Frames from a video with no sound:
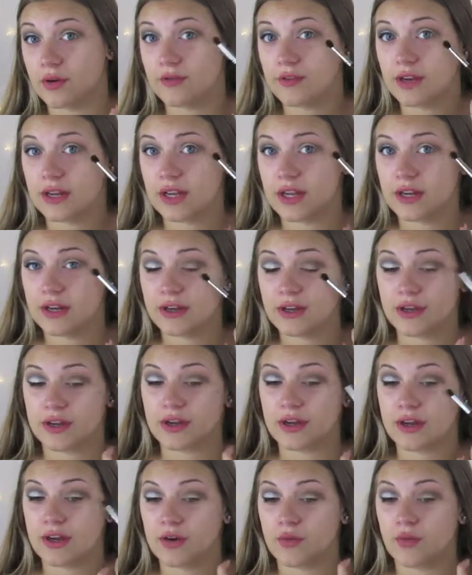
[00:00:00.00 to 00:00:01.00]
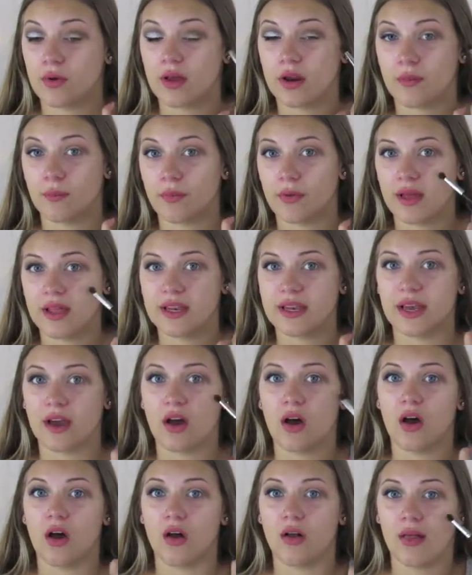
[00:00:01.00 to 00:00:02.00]
over here, you're going to want to blend it
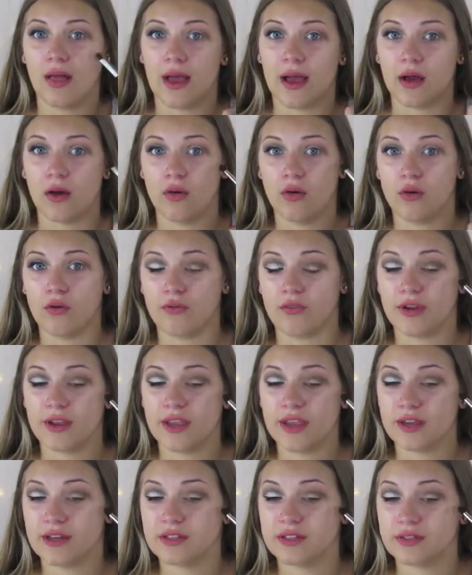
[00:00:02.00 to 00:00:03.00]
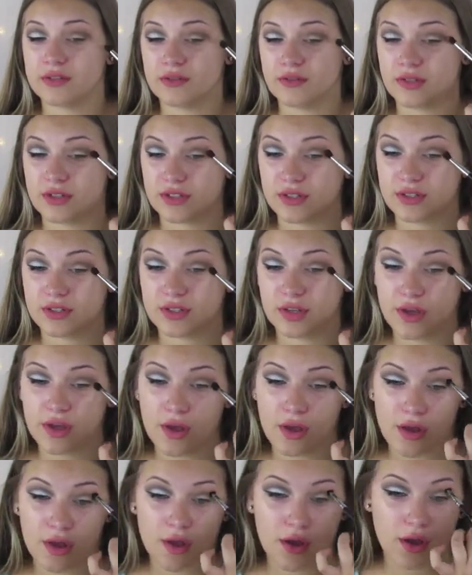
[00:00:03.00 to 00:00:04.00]
all out over here, so just
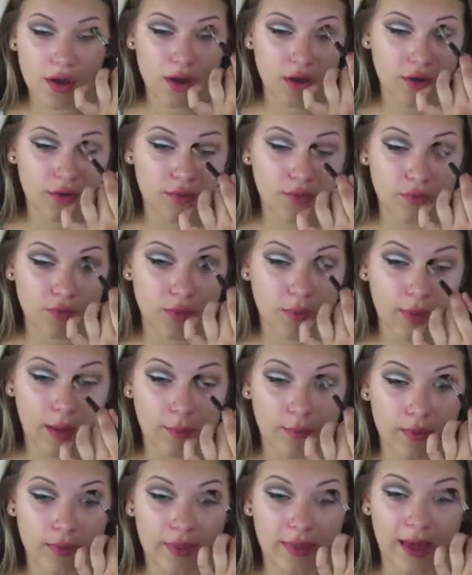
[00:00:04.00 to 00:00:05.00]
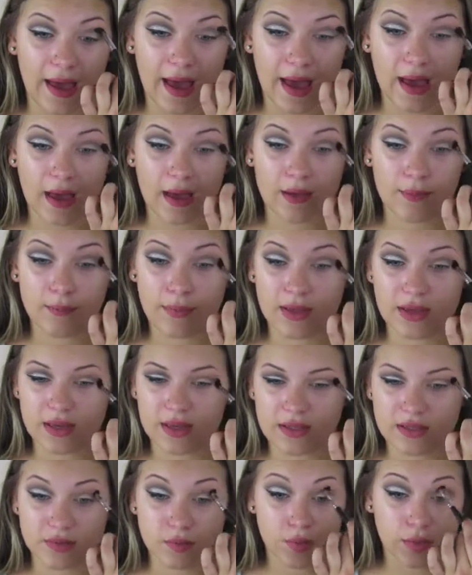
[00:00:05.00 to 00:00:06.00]
remember that,
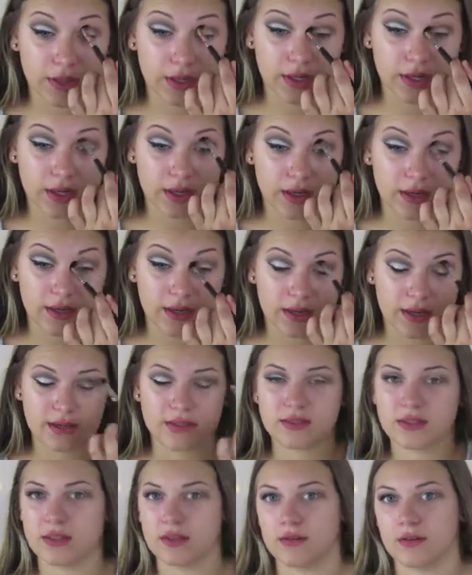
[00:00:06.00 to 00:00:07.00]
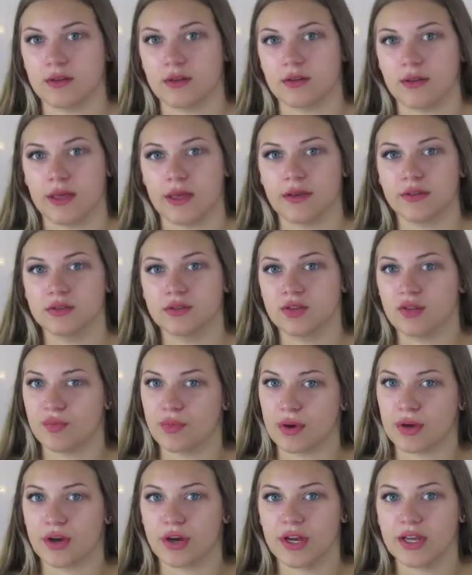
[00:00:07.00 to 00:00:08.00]
because it's going to look like
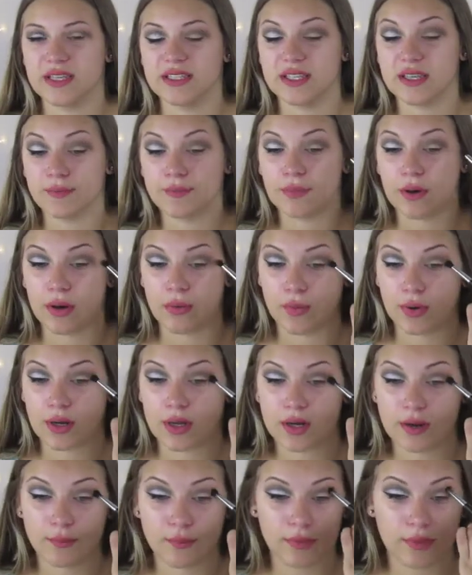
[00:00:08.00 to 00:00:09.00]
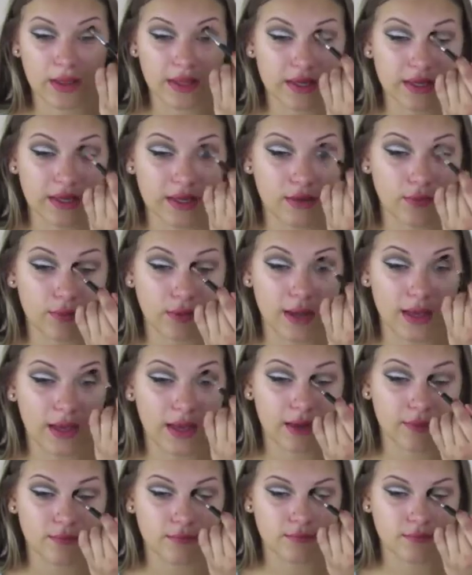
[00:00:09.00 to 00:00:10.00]
super crazy, but we're going to blend it
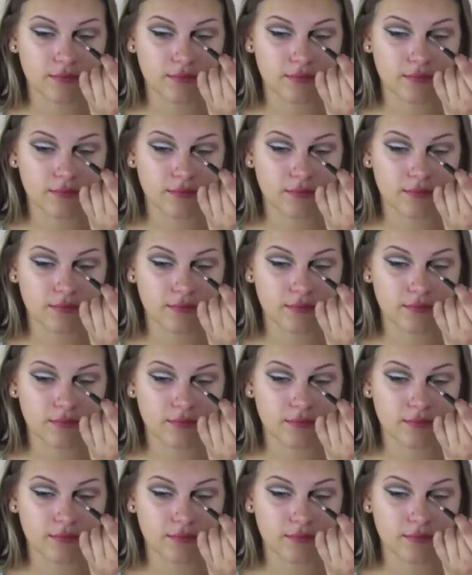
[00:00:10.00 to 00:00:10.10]
away.